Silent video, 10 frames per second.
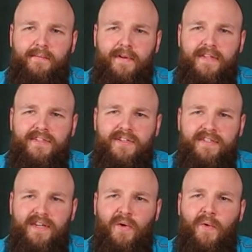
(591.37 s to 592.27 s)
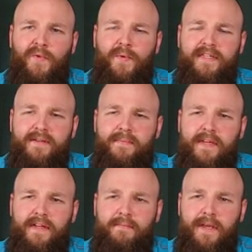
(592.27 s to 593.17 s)
but it's just the old
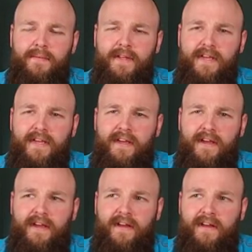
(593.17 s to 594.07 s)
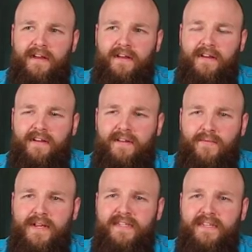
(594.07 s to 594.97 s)
recipe, and maybe they uh,
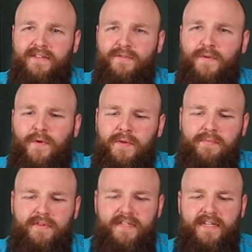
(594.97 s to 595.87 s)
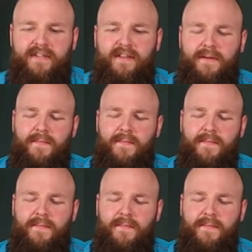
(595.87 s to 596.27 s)
raised it to 40%.